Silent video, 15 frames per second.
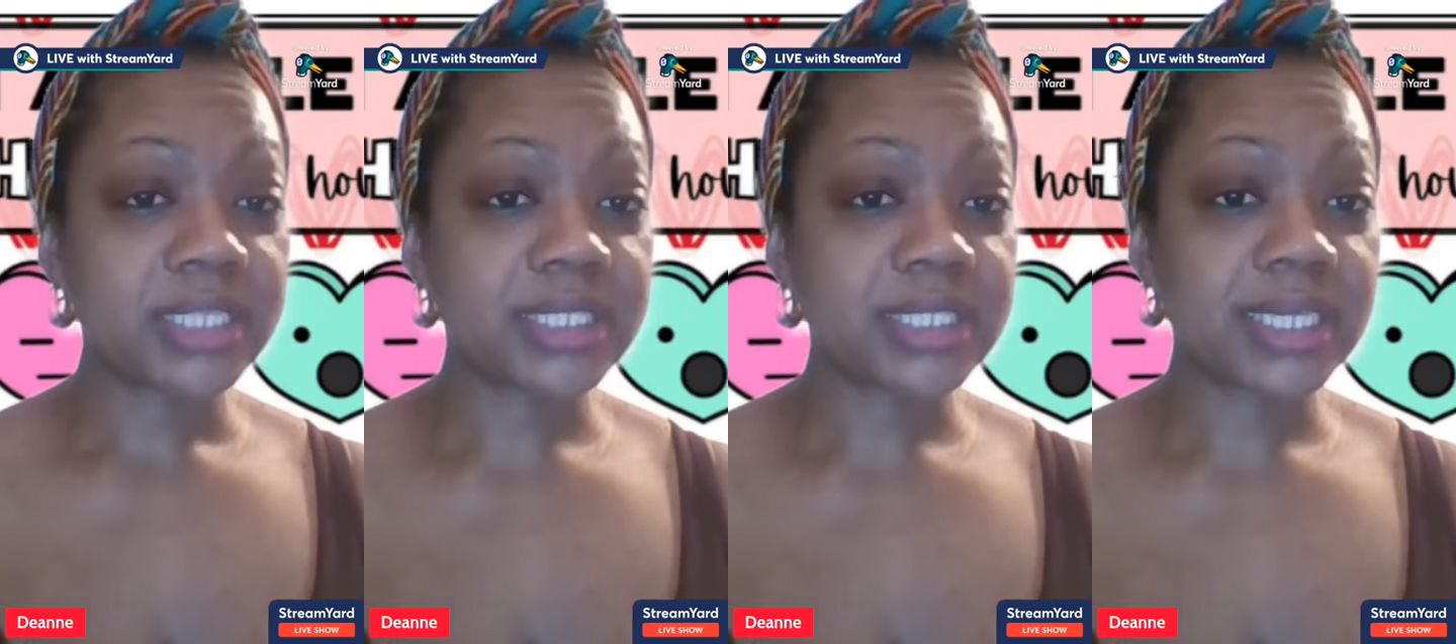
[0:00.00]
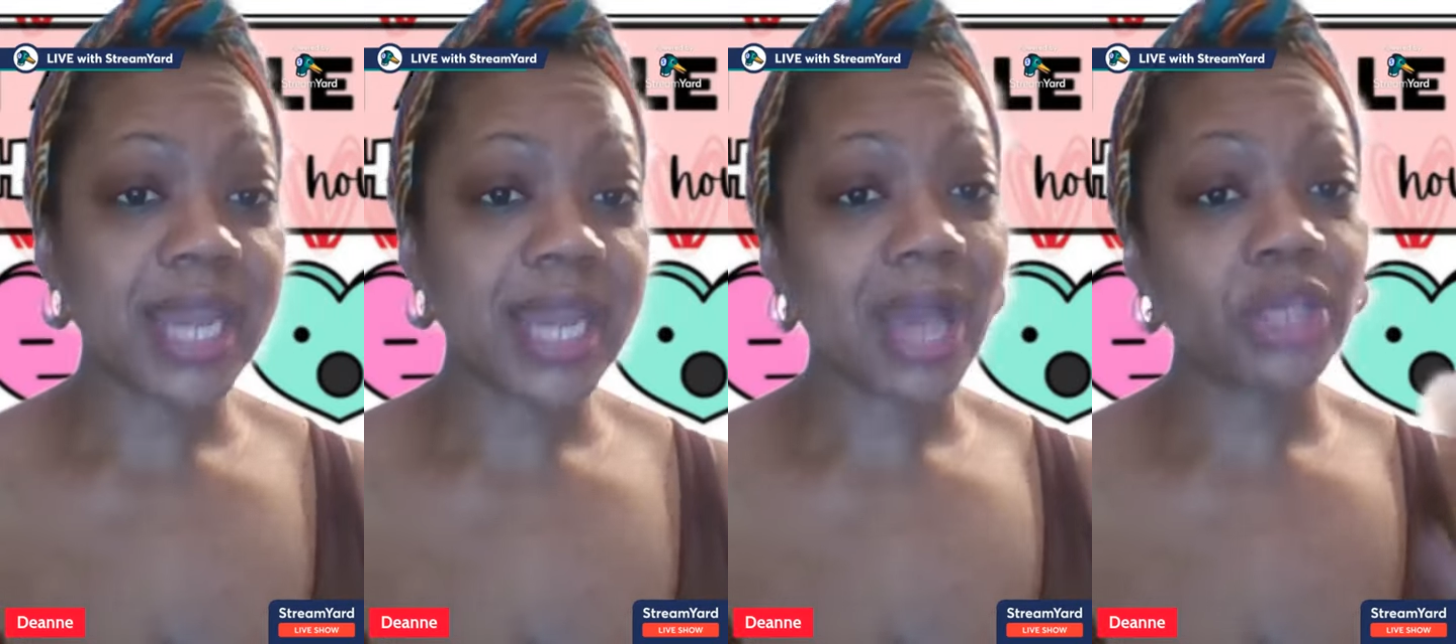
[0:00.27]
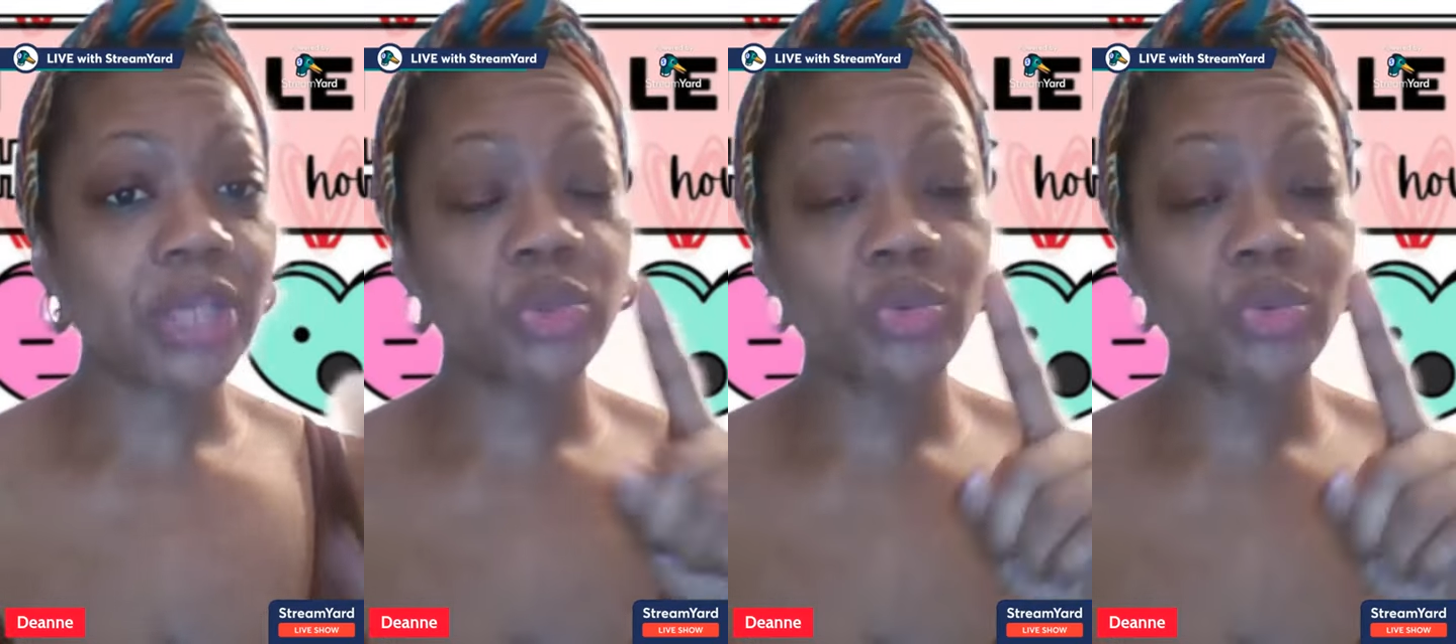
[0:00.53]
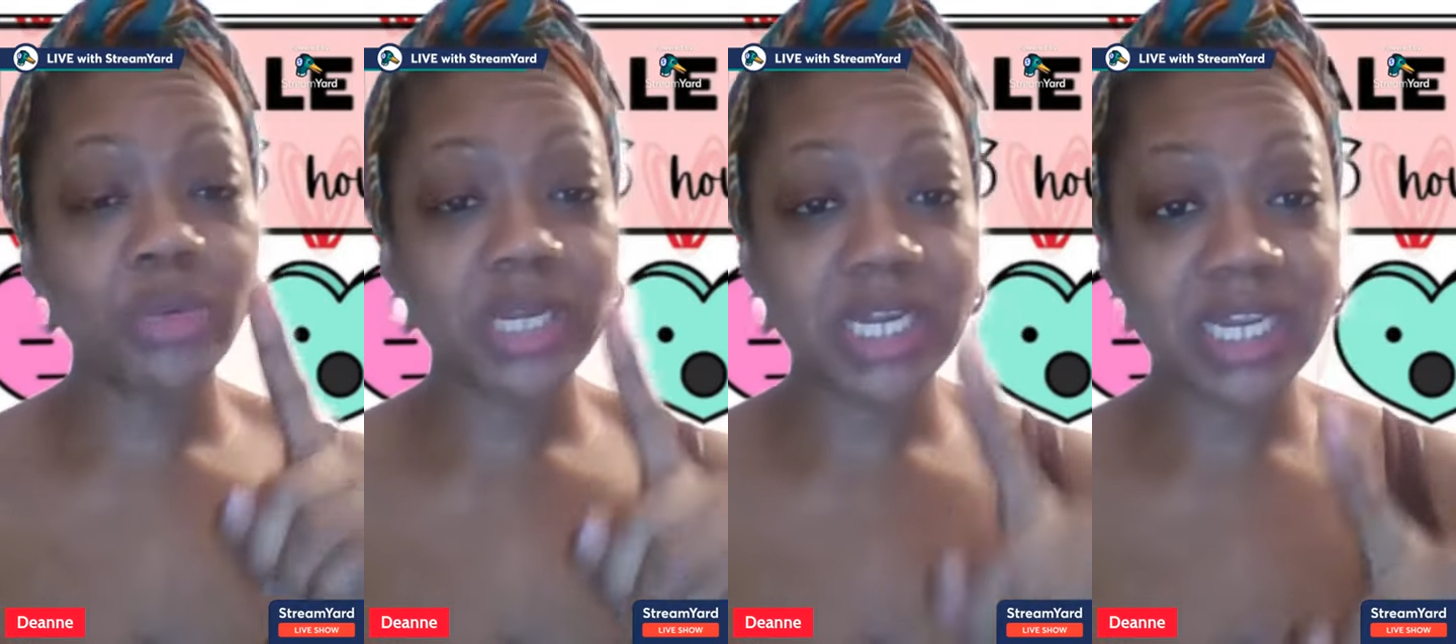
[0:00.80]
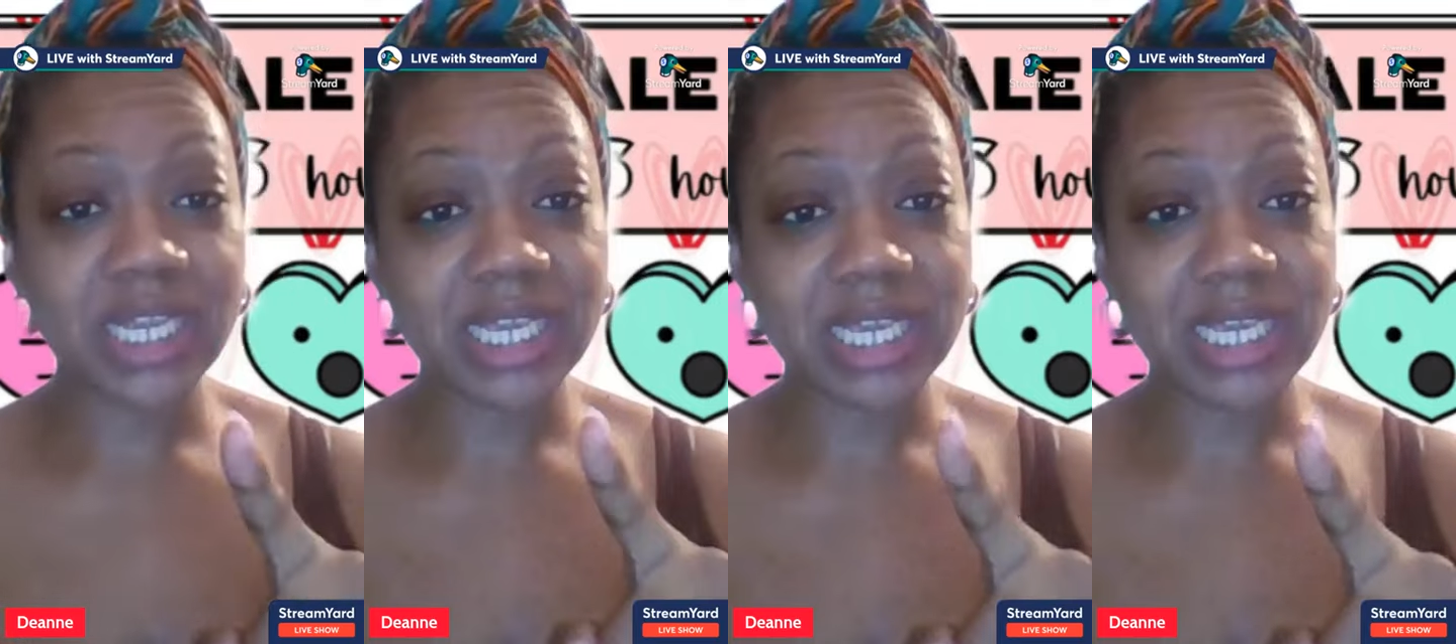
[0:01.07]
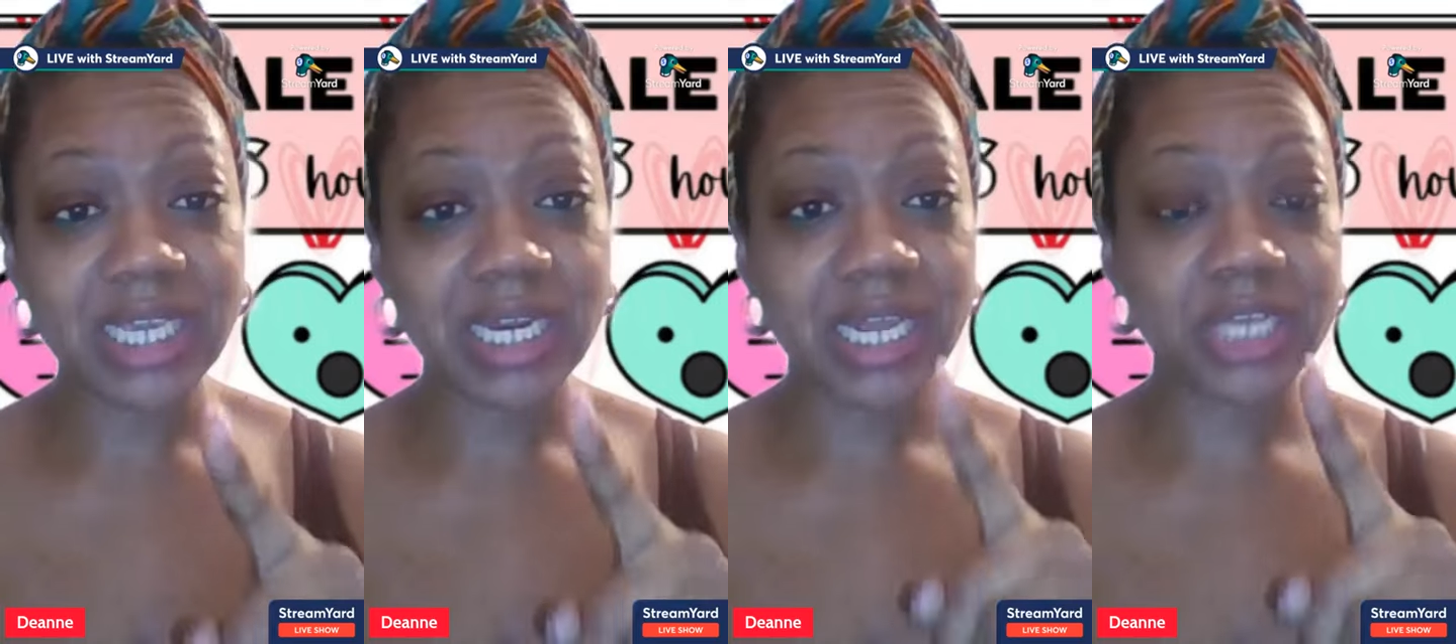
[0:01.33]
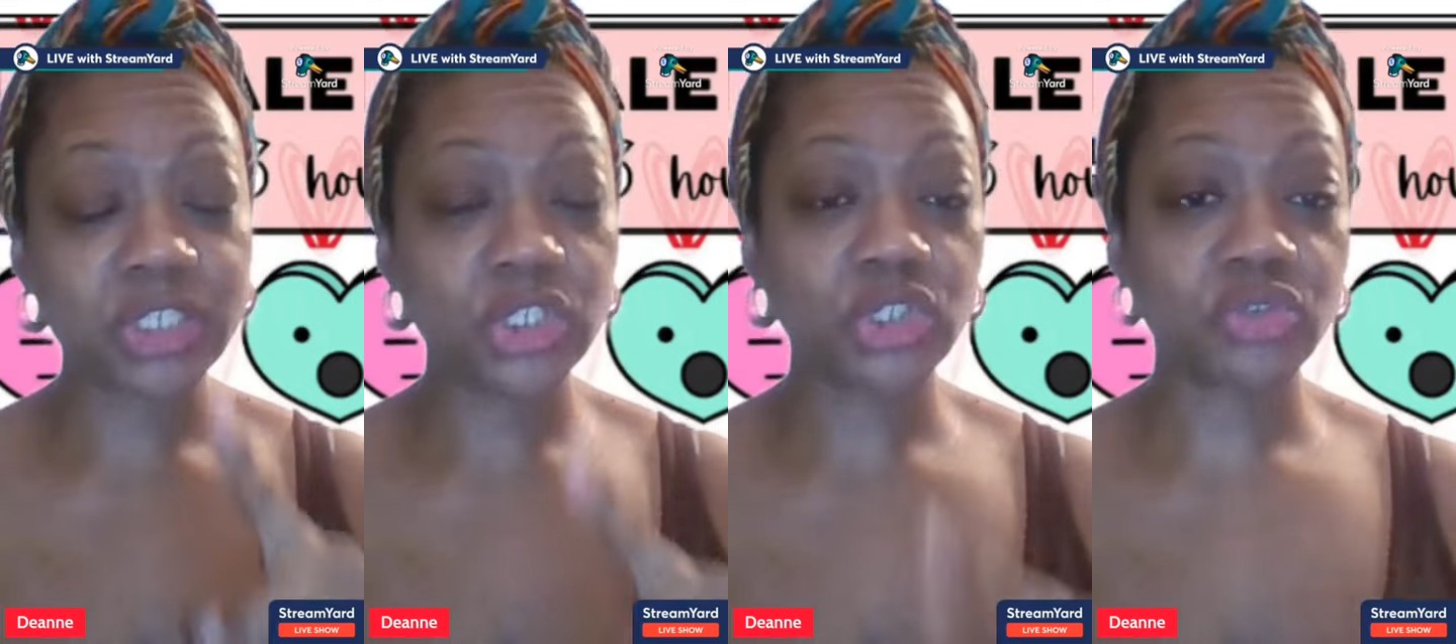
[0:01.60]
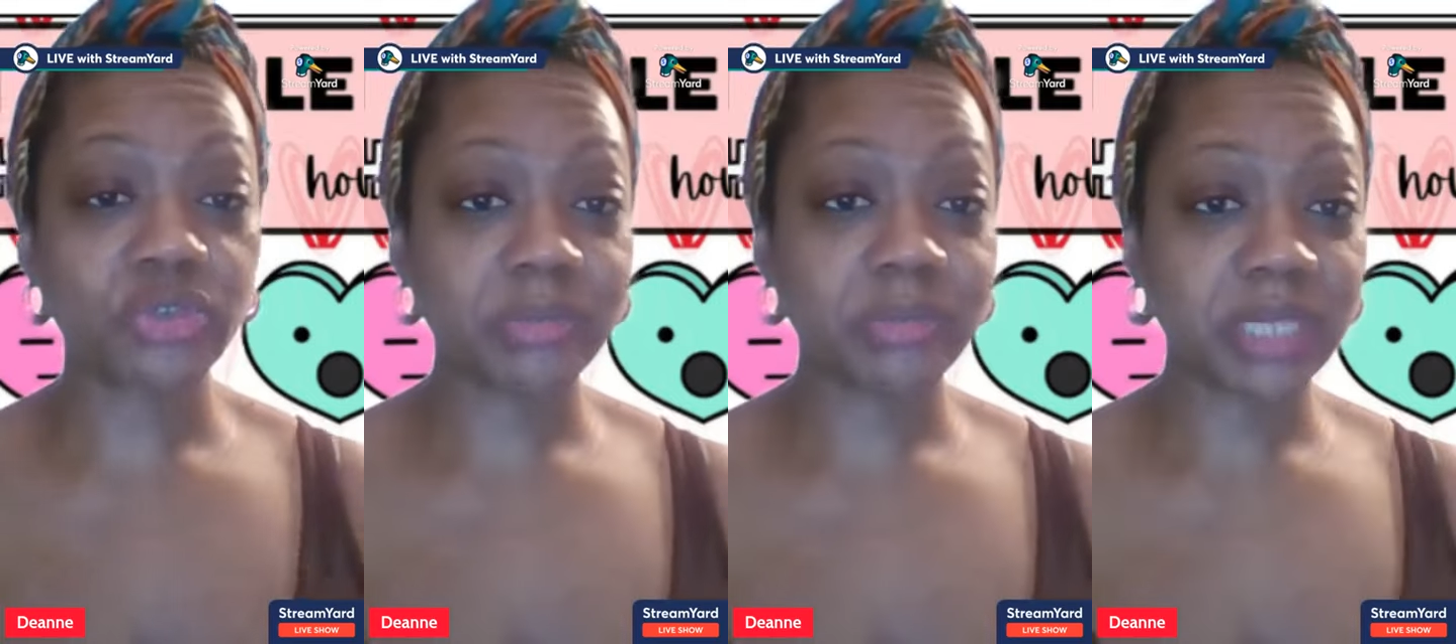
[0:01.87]
to now you need a
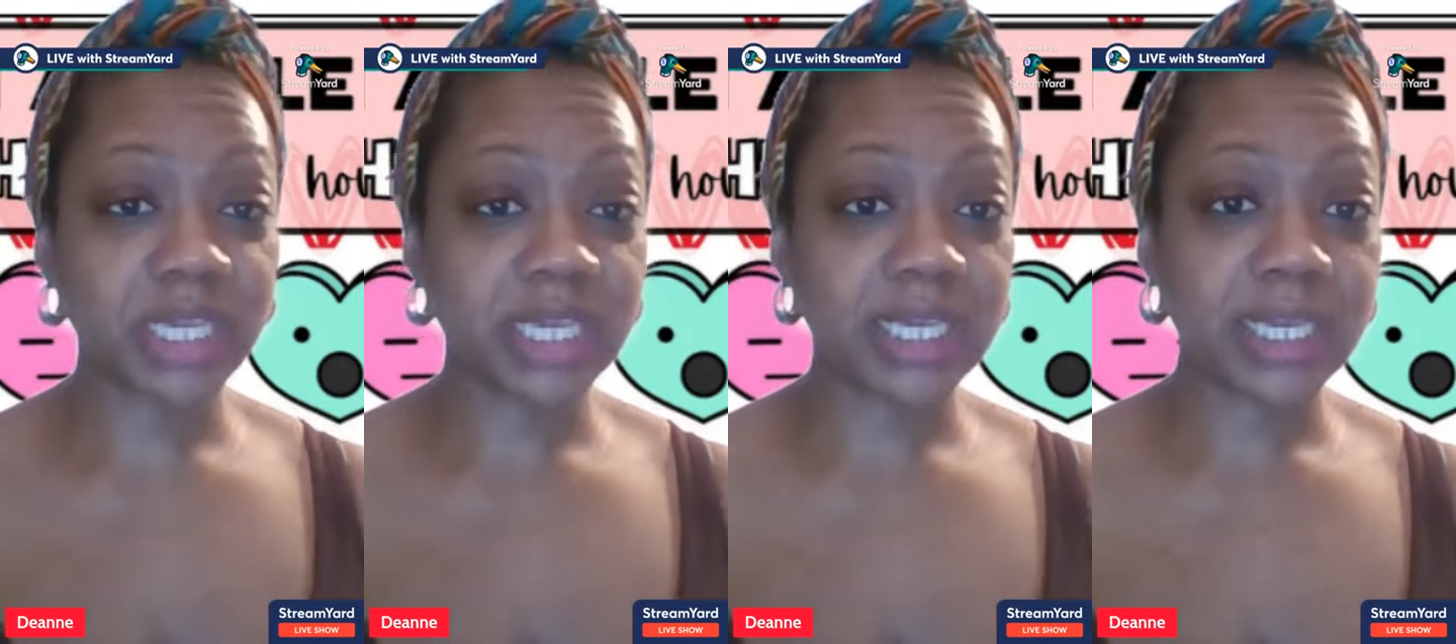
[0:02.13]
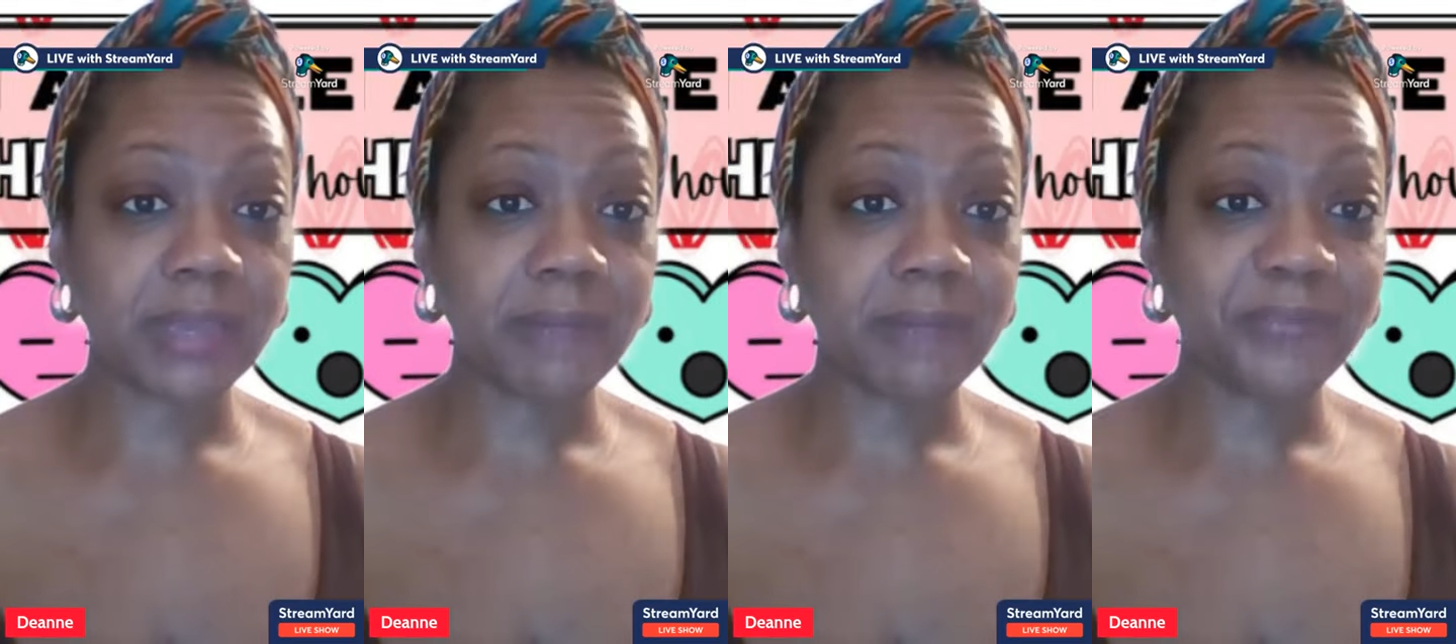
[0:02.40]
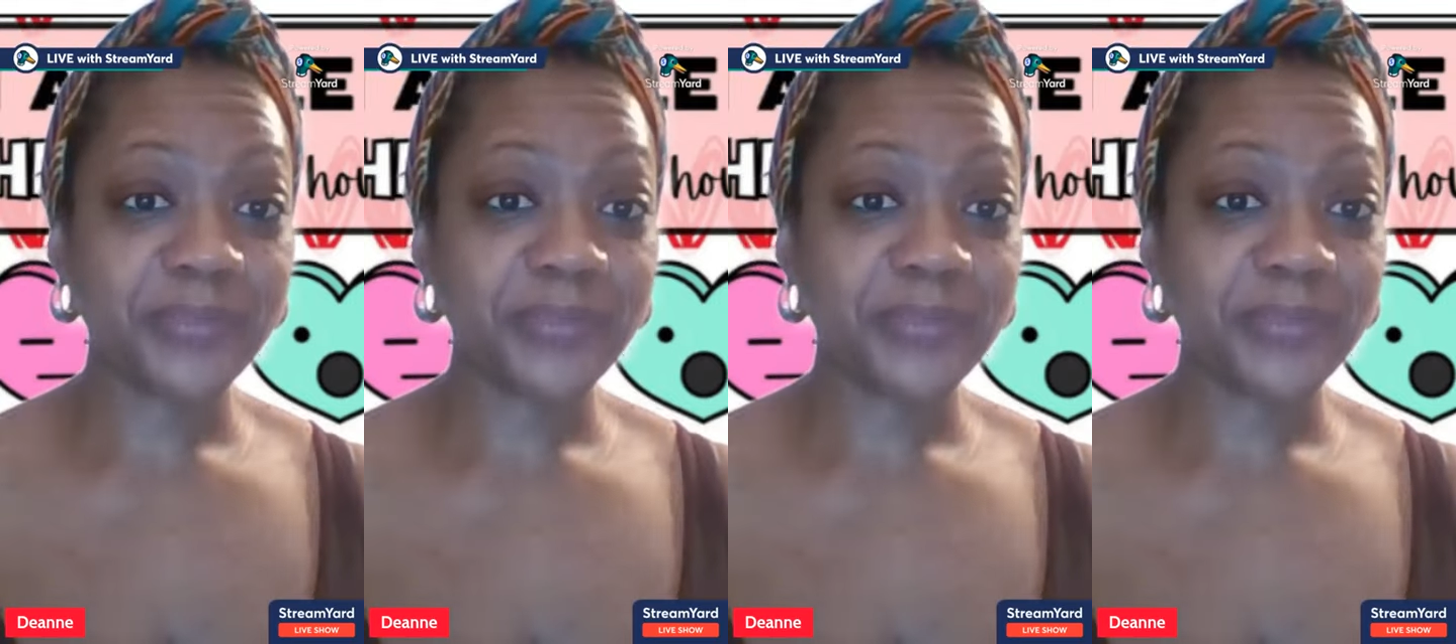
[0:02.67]
stream key.